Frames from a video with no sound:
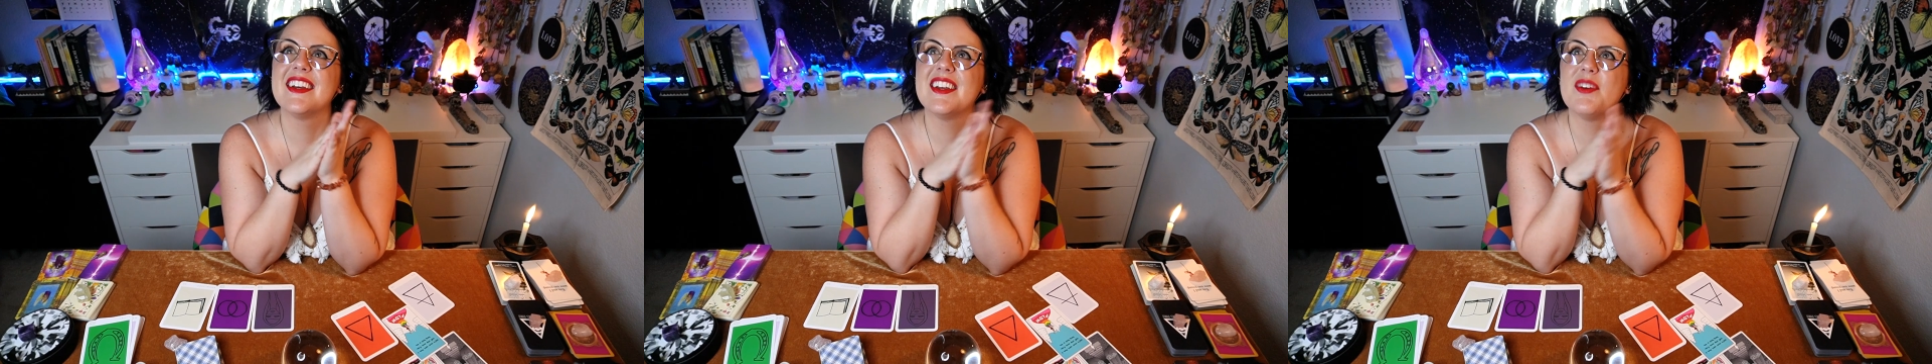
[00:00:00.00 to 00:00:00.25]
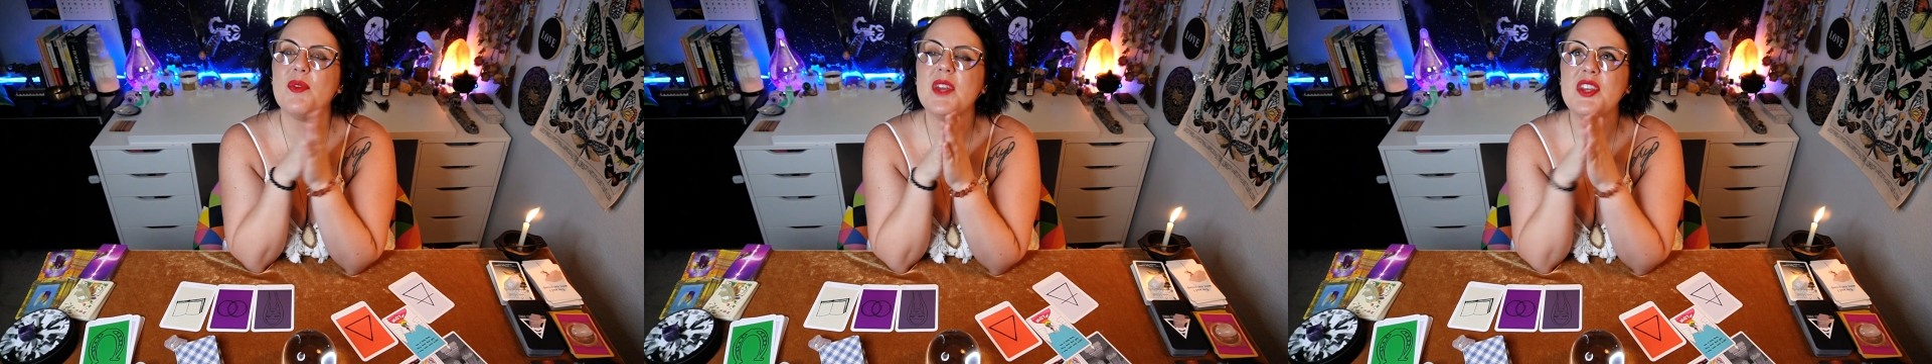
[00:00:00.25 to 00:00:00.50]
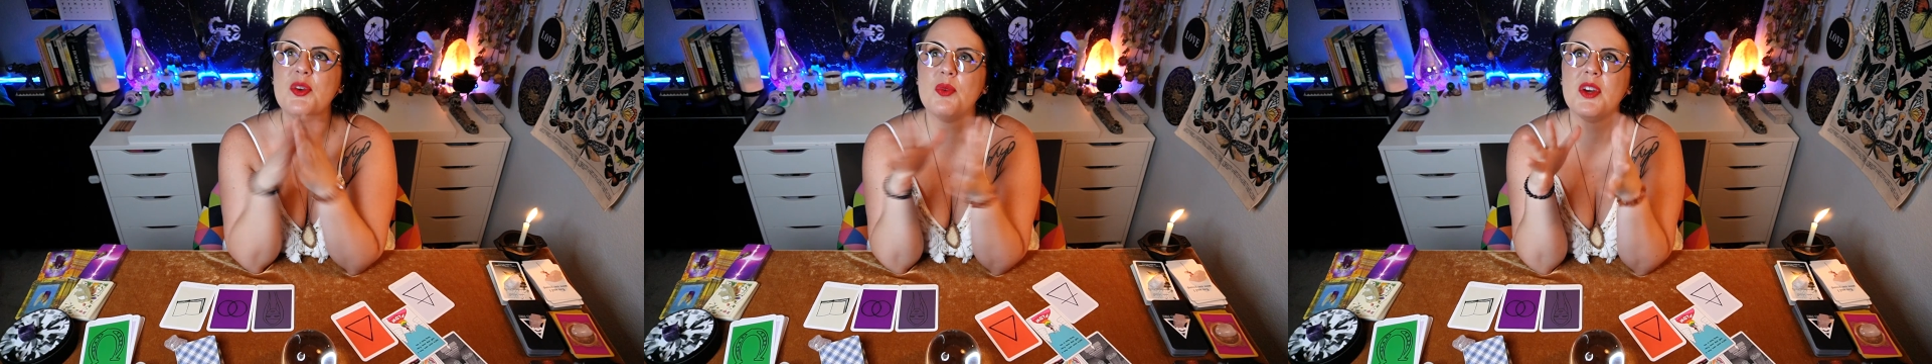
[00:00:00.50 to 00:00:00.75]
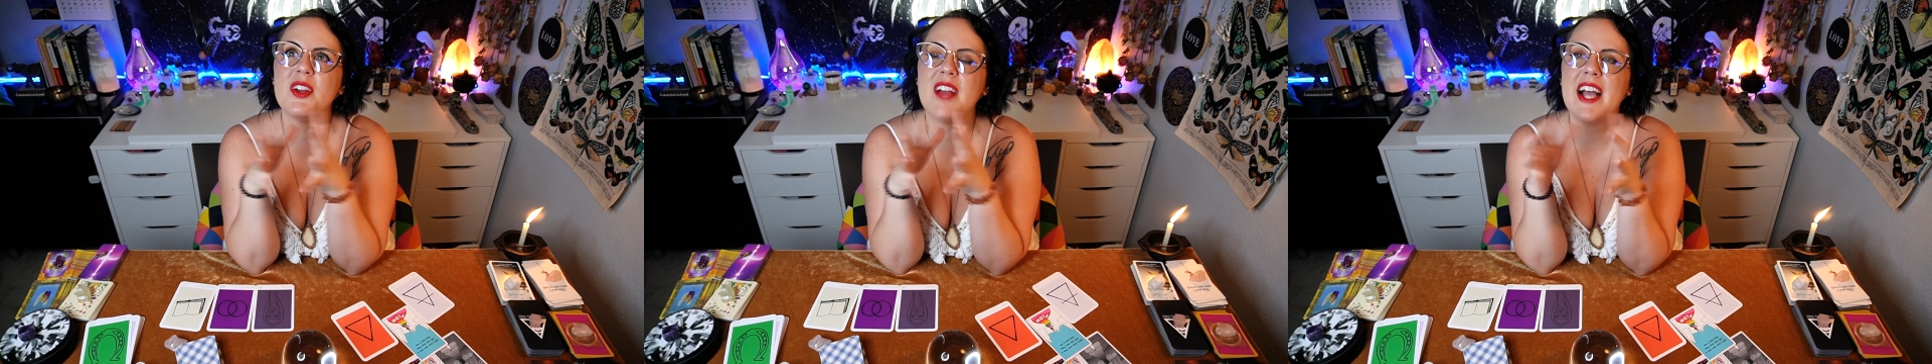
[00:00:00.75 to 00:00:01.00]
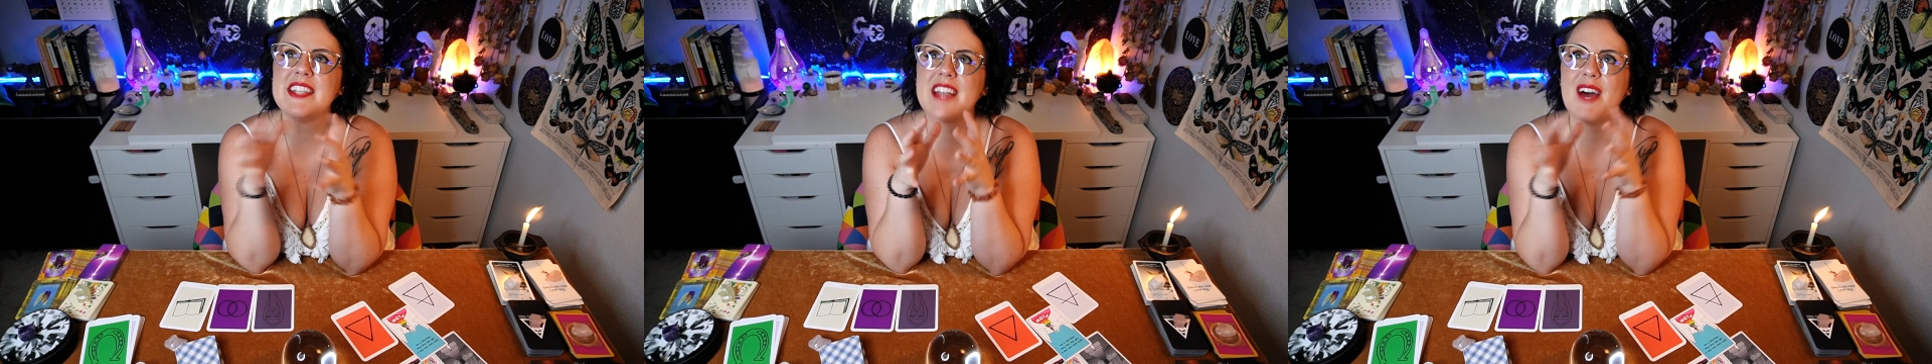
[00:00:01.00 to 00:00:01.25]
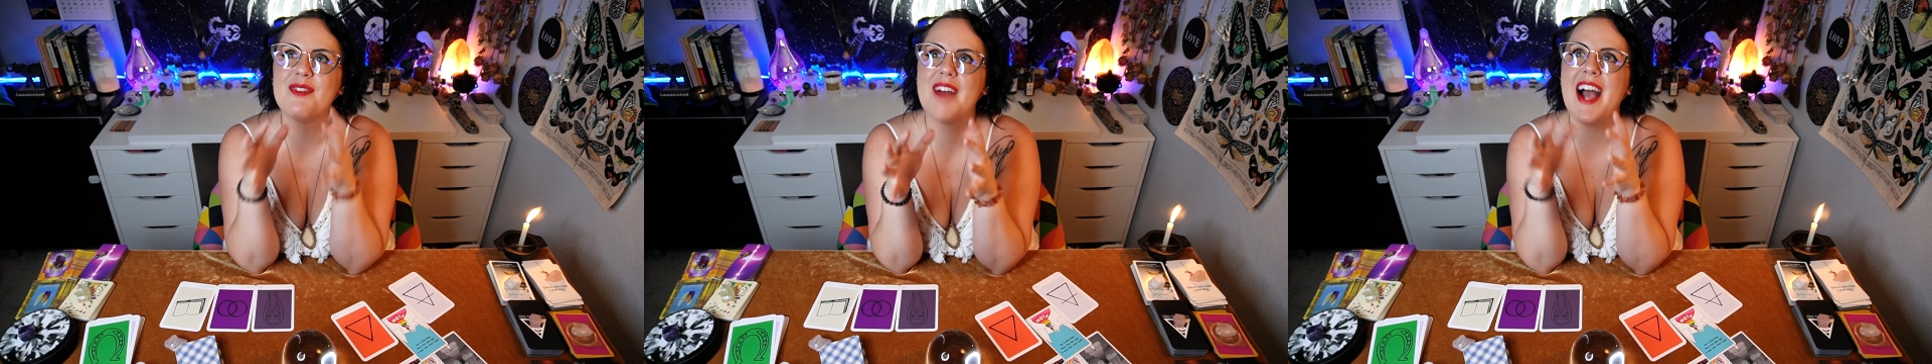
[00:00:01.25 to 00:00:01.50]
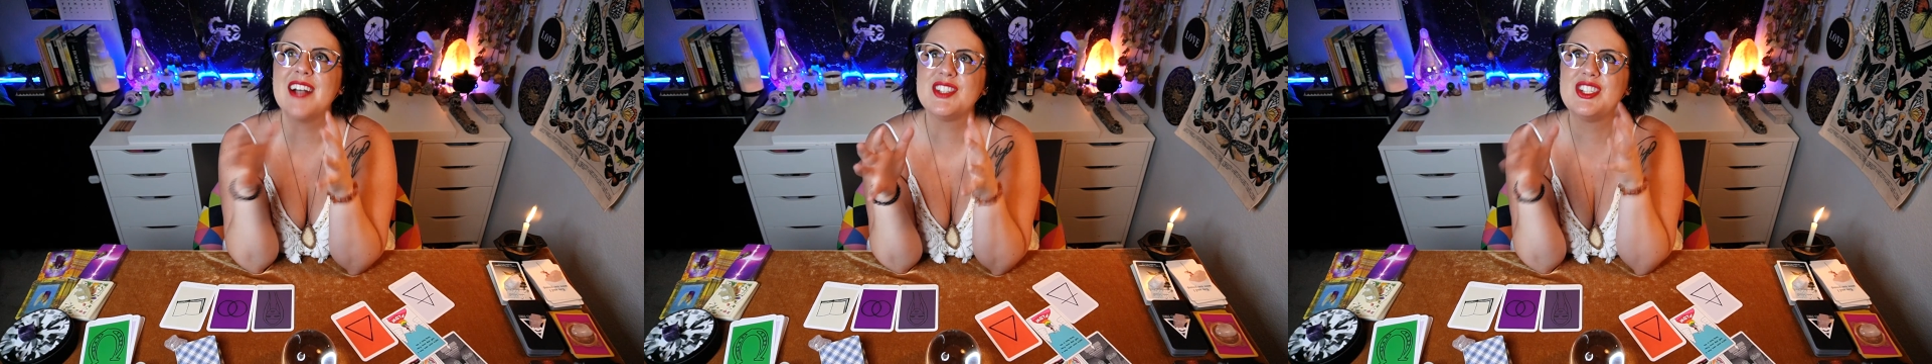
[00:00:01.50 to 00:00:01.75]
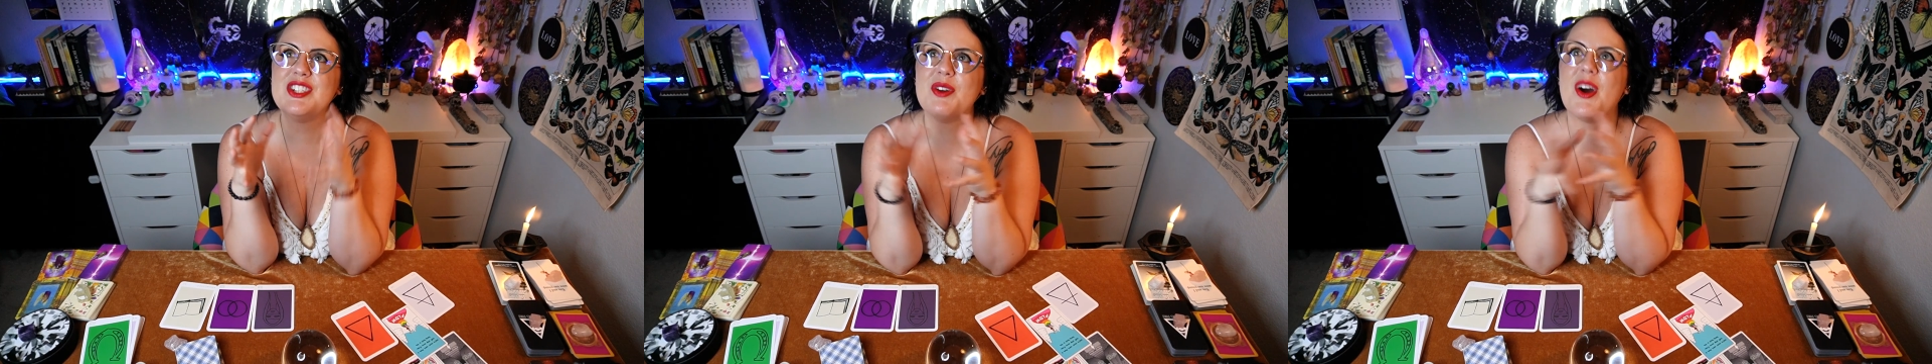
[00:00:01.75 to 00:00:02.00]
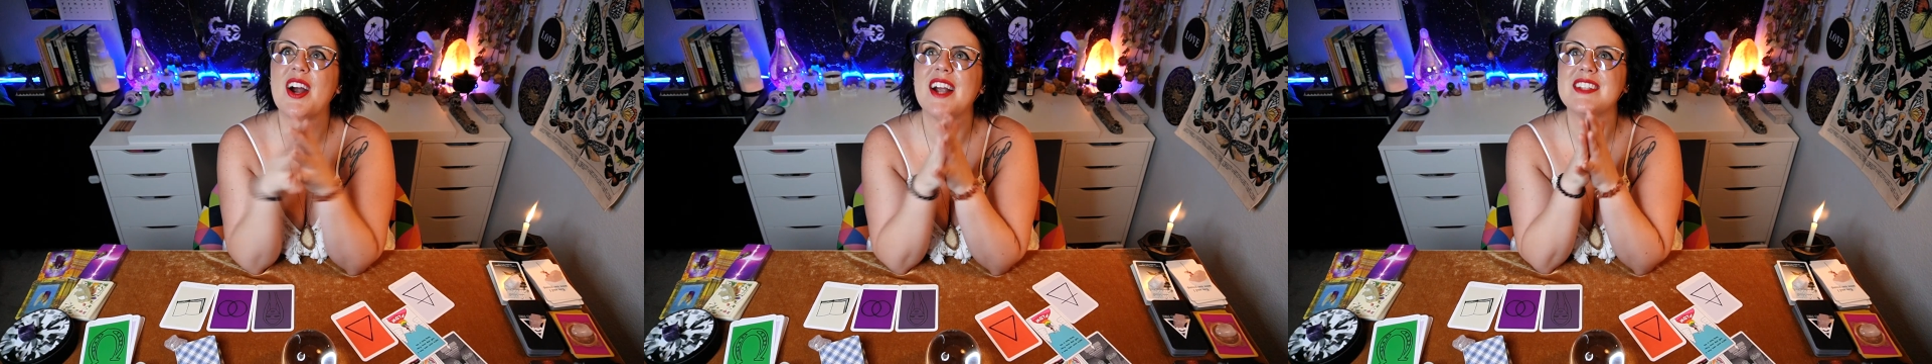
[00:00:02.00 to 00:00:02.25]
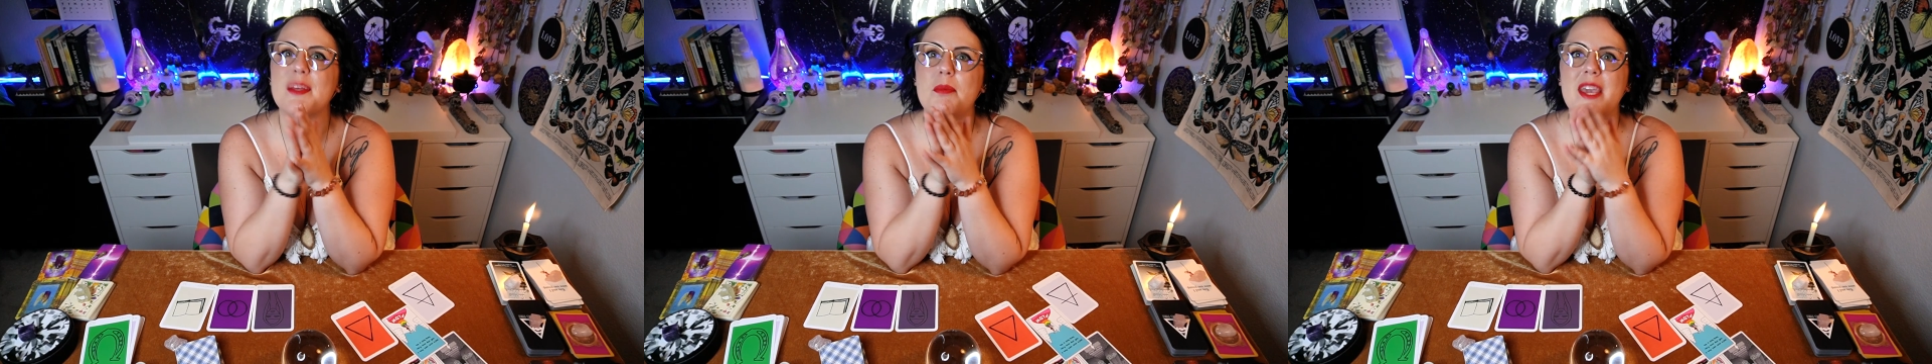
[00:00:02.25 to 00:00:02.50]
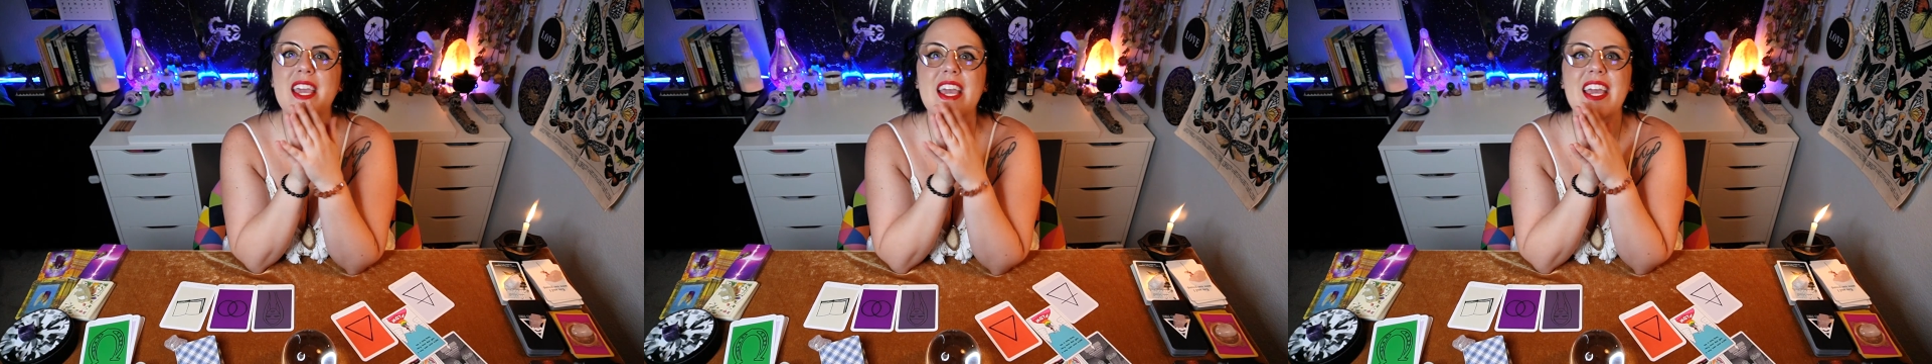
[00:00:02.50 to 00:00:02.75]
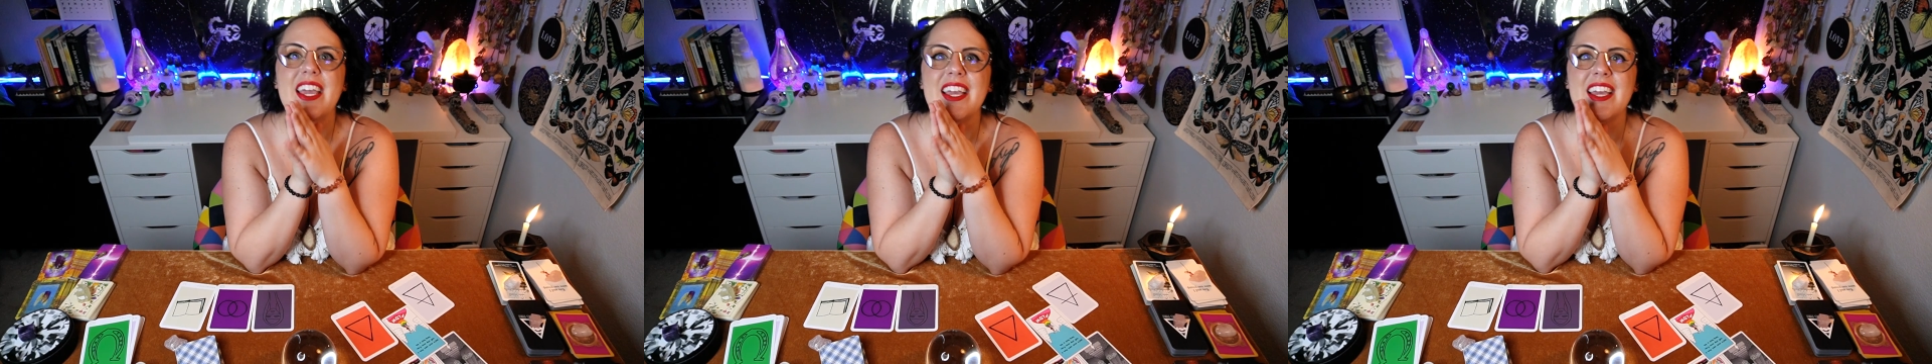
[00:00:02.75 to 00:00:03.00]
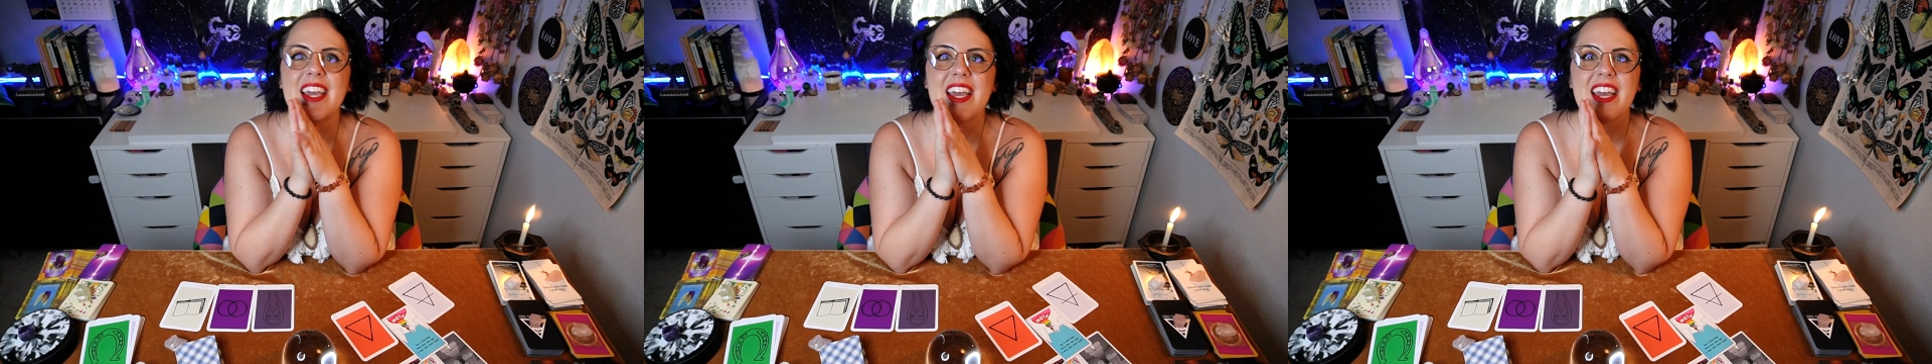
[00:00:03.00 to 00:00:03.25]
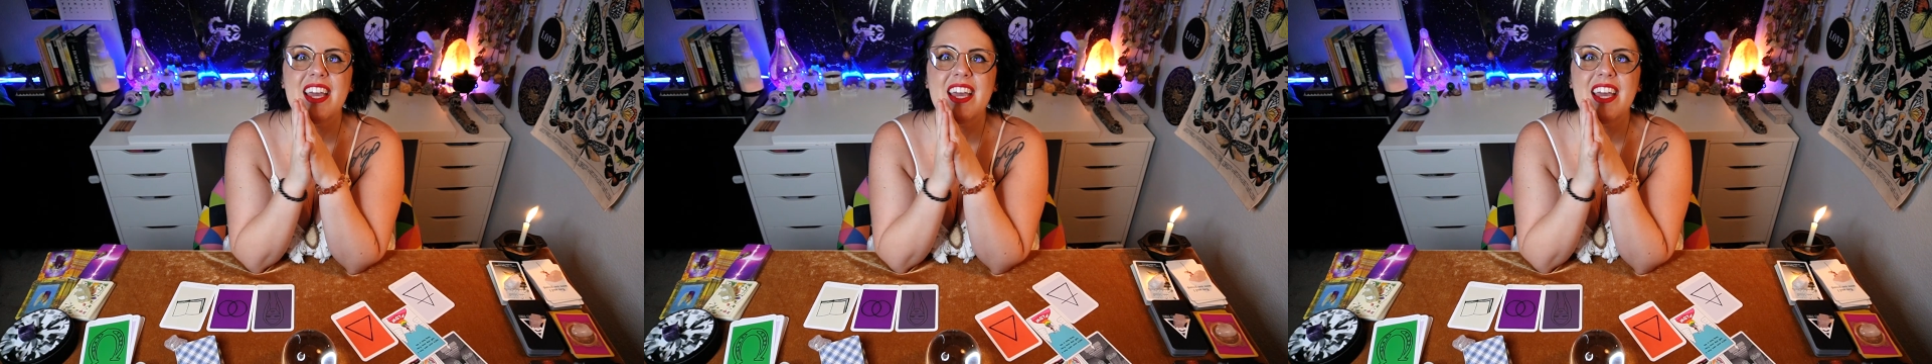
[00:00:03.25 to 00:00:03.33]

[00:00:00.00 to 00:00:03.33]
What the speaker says: when you realize how vast you are as a being,